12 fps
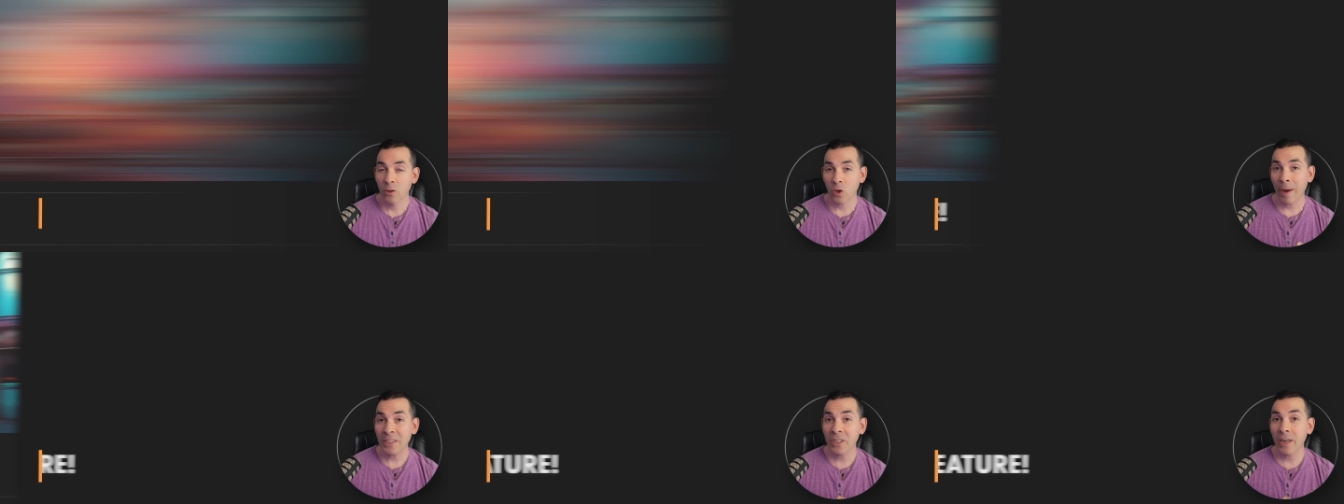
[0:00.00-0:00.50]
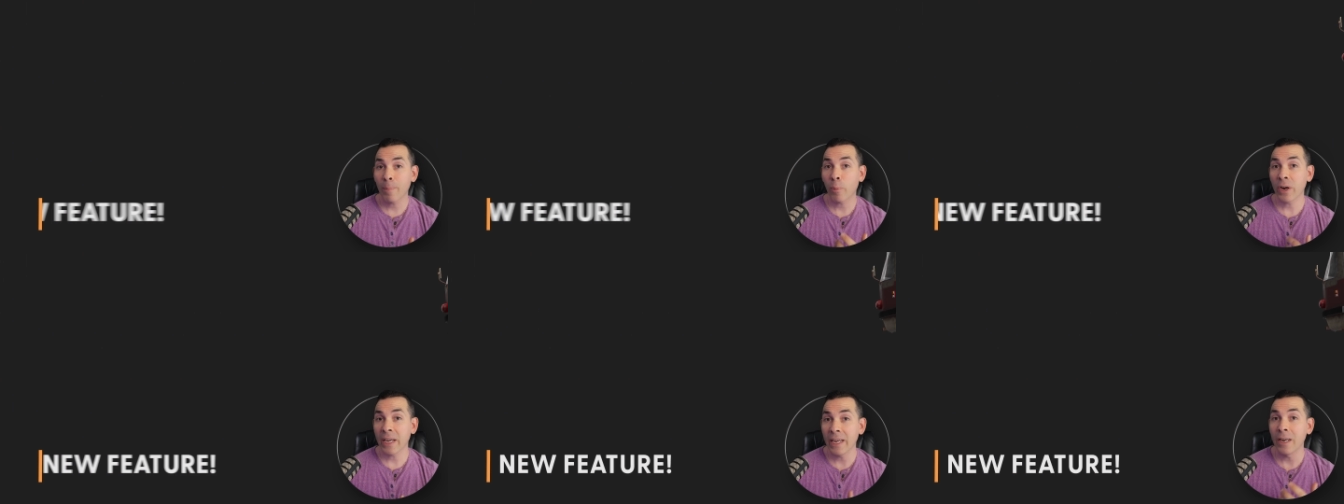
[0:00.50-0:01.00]
So I'm actually gonna
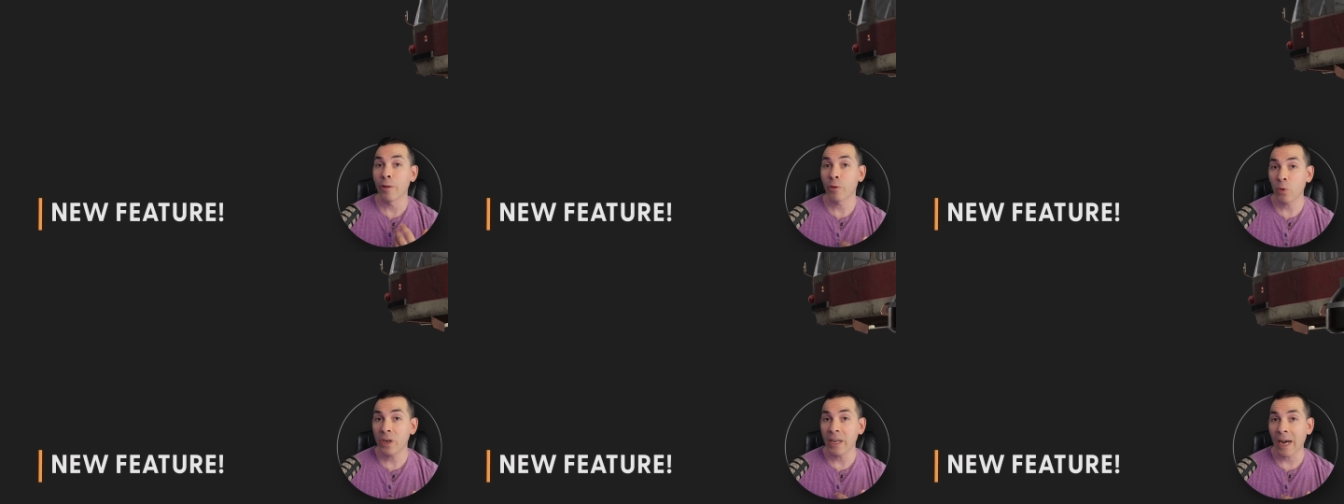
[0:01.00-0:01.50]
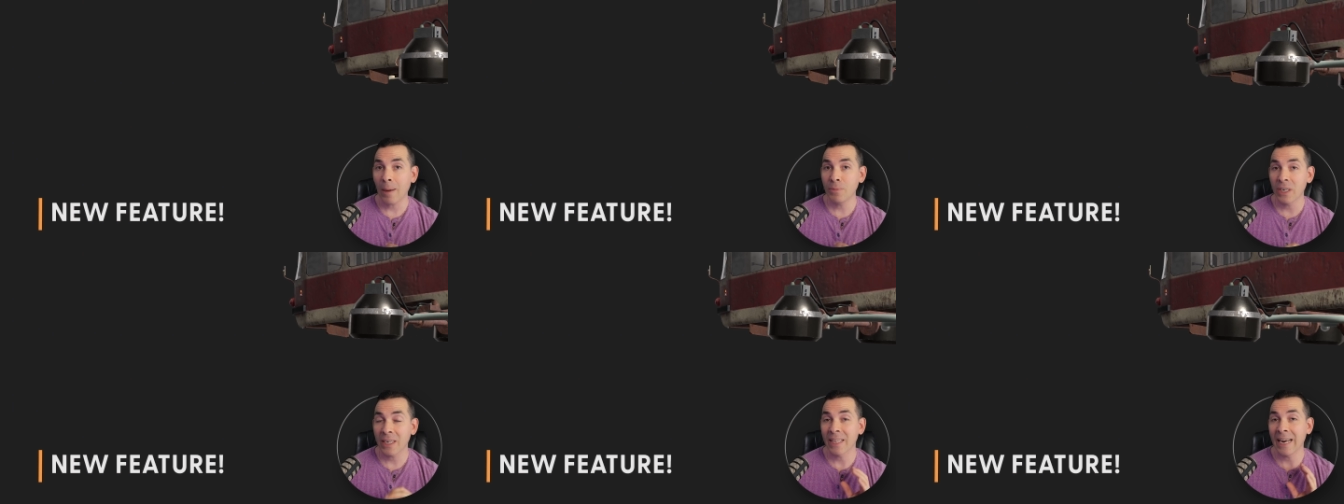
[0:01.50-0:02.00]
bring in a 3D
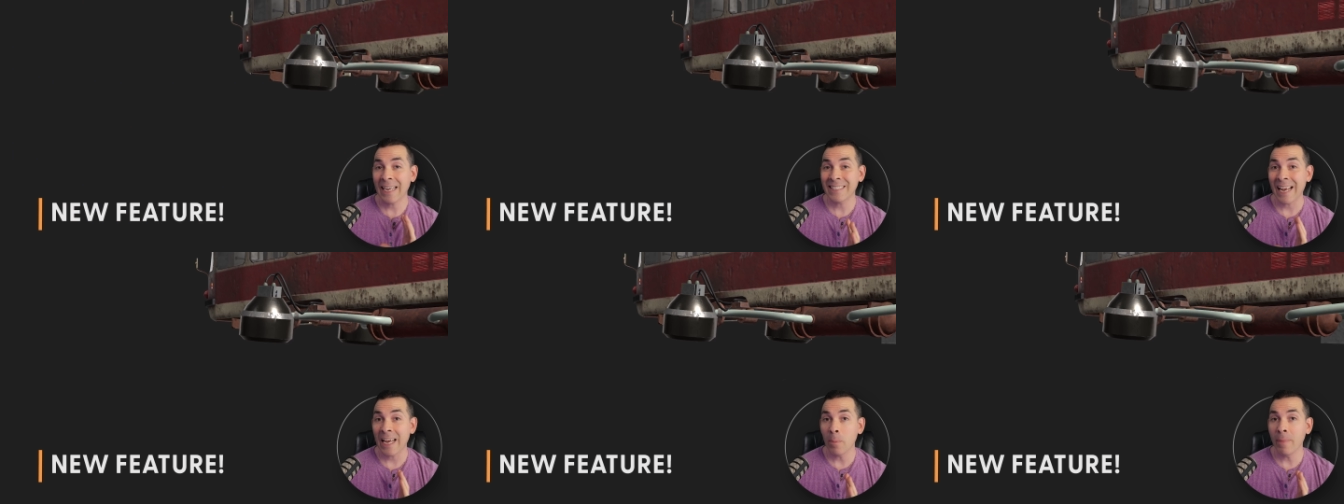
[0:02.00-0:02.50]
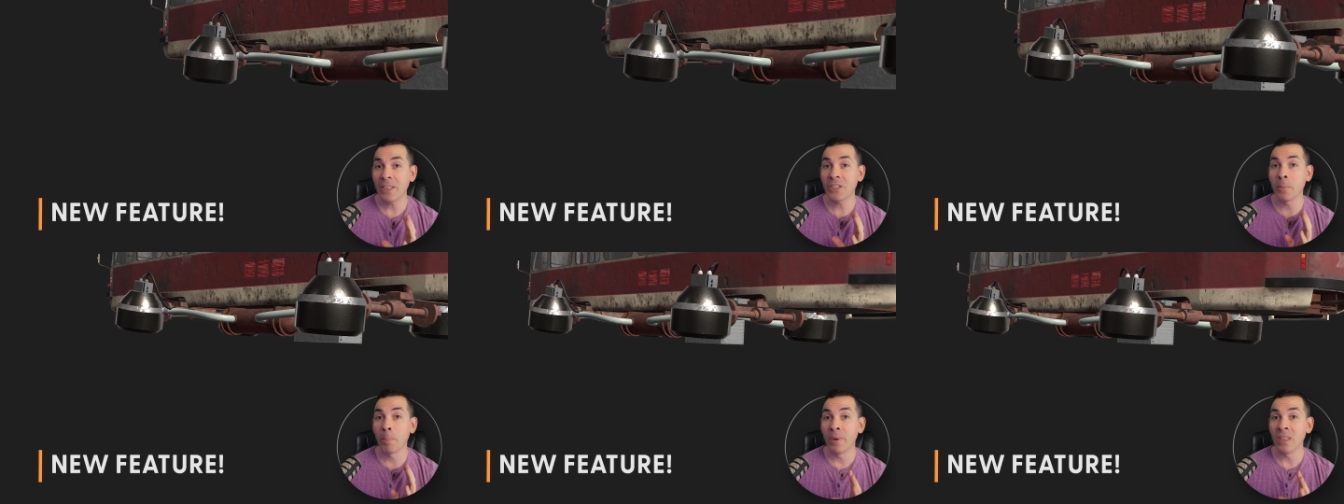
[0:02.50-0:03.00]
object that has
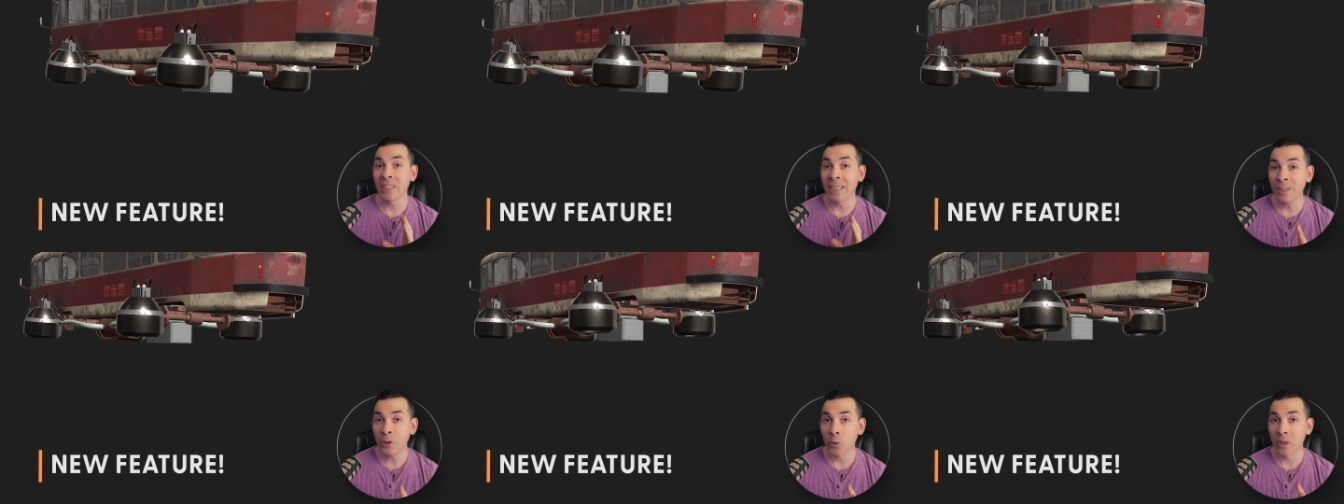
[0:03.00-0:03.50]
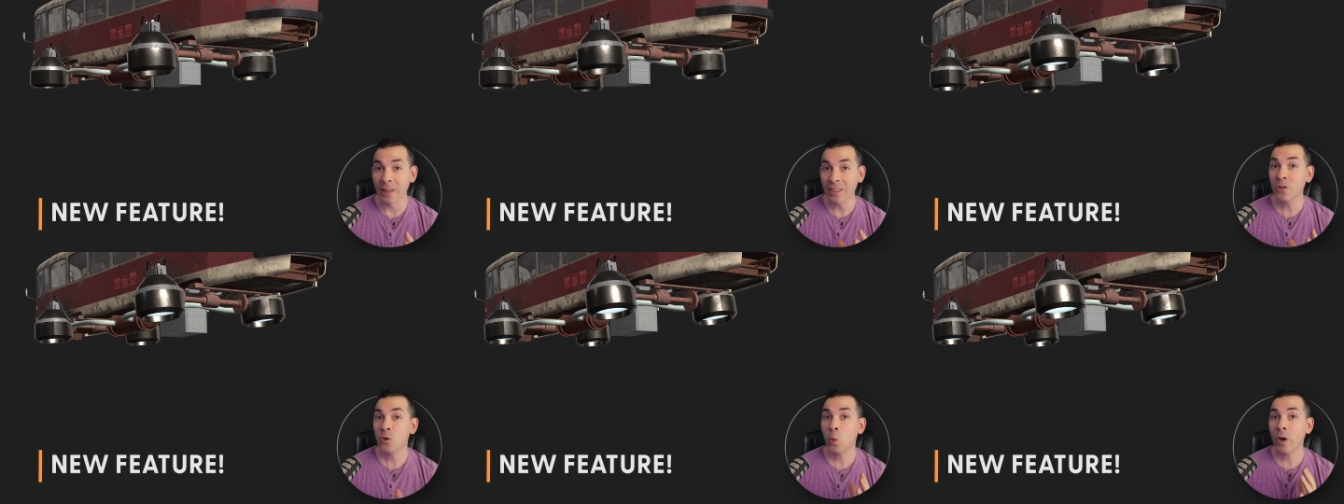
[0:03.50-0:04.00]
animation built into it.
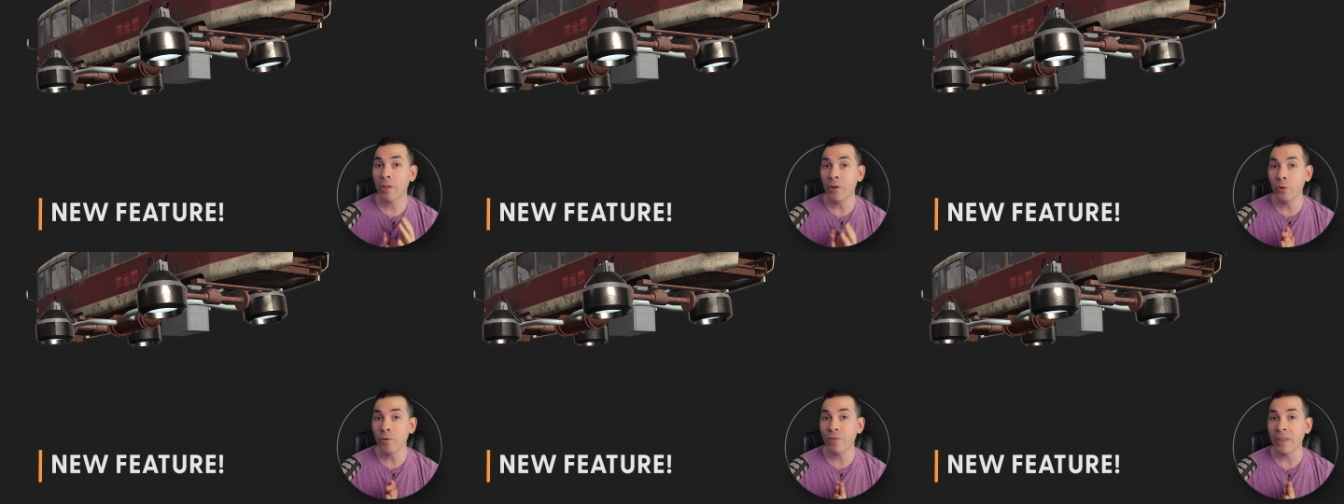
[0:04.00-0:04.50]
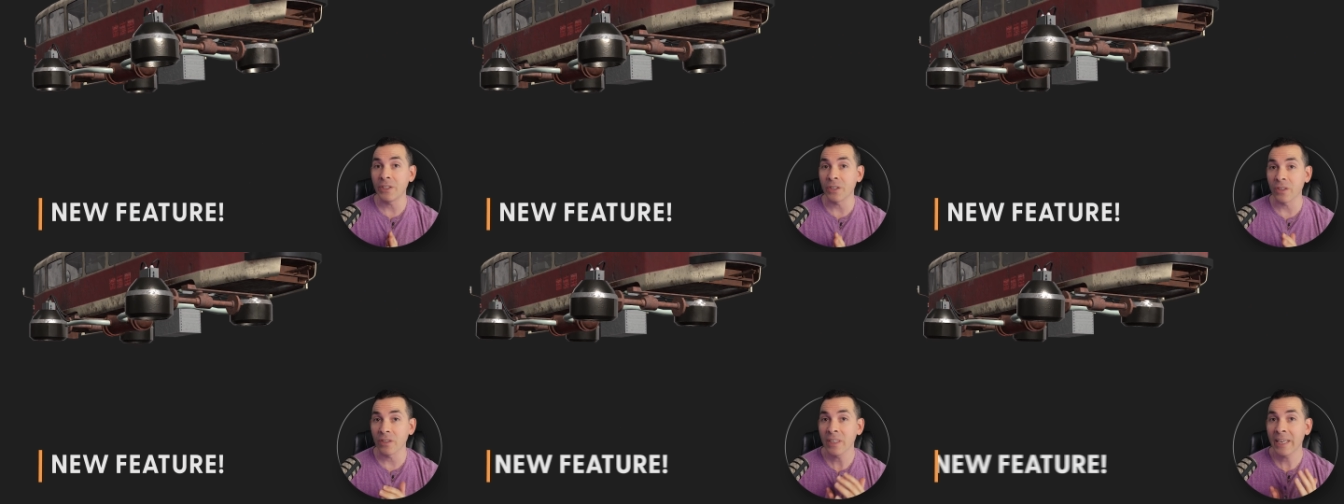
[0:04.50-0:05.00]
This is one of the new
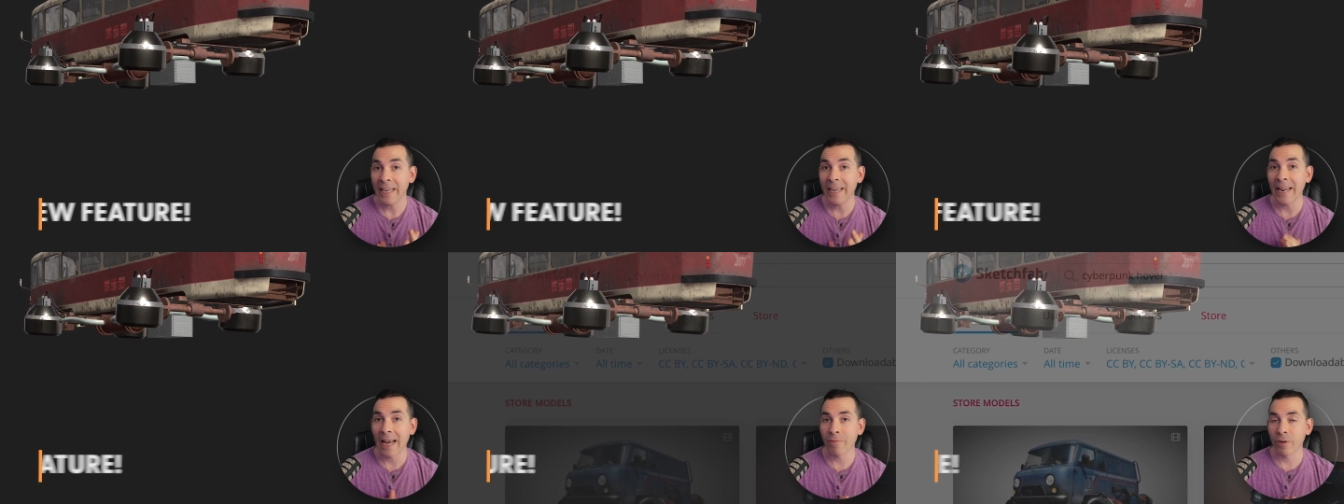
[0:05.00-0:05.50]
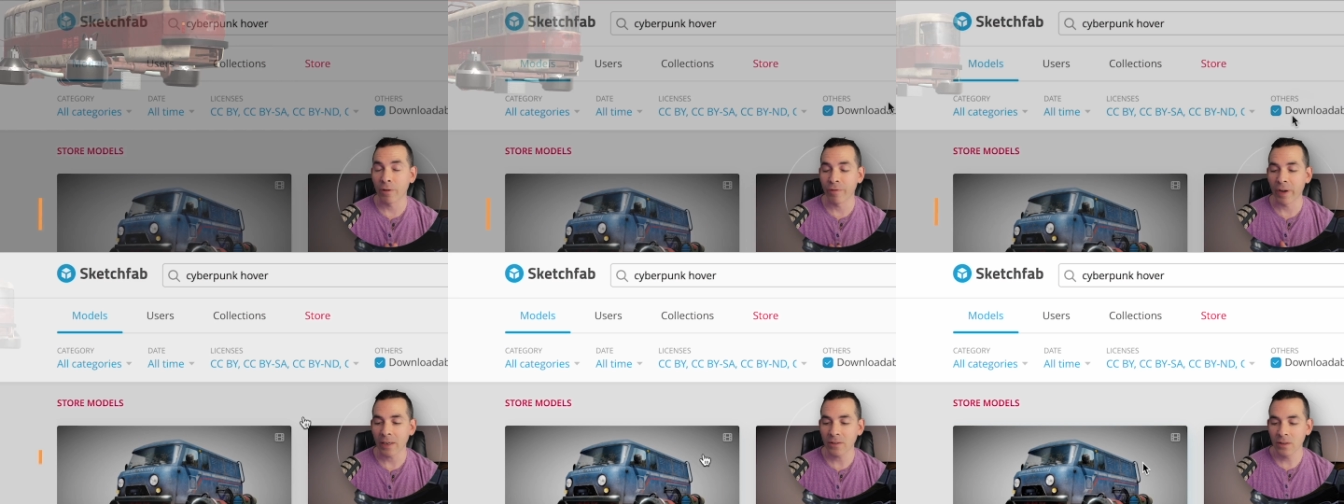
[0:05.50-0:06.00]
features in After
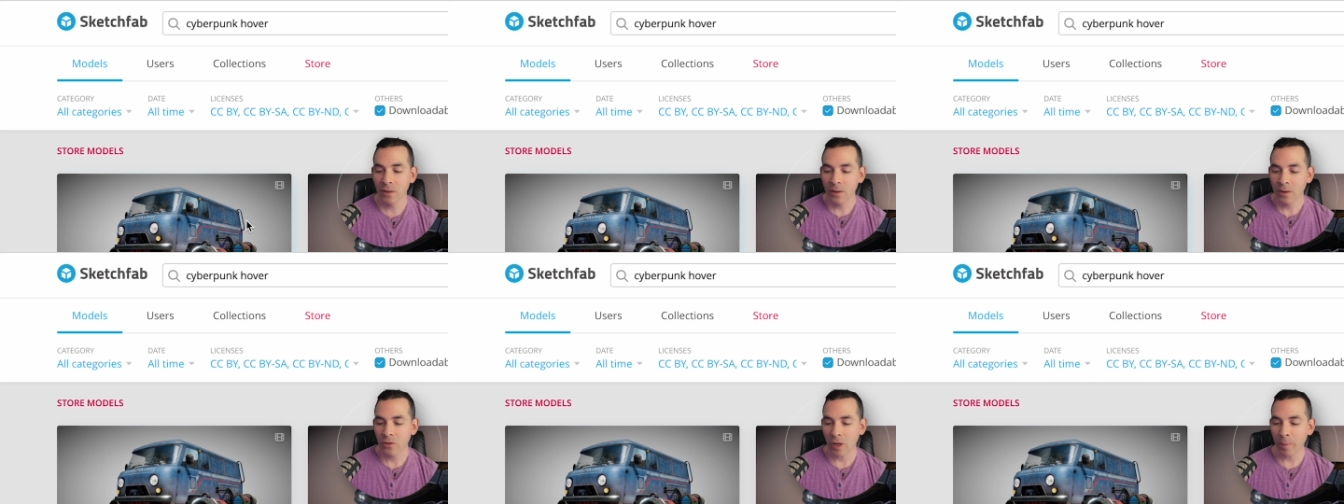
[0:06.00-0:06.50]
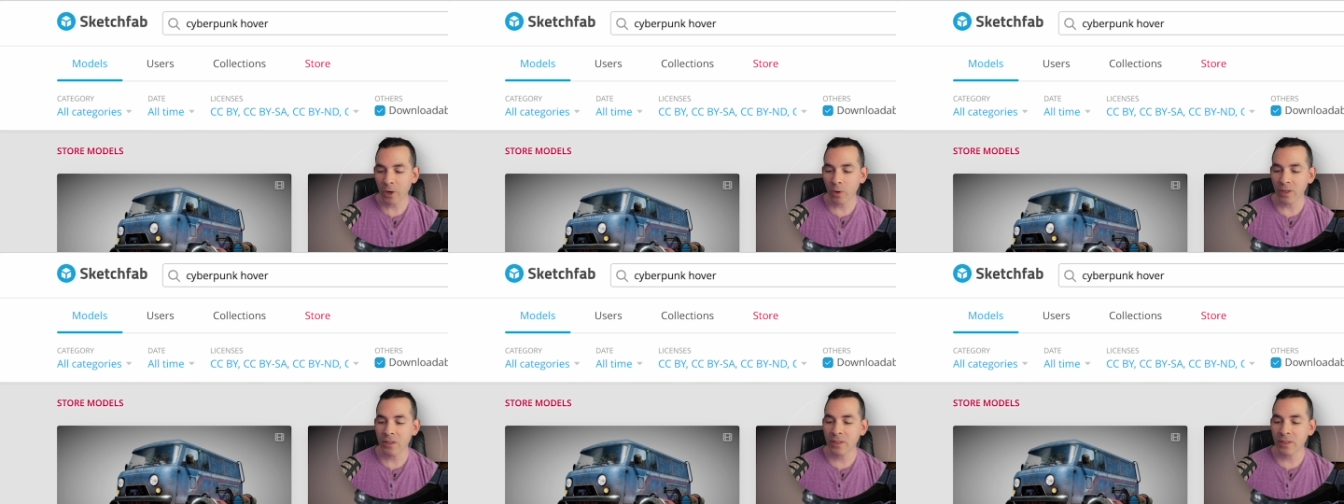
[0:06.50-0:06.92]
Effects. So I'm gonna go to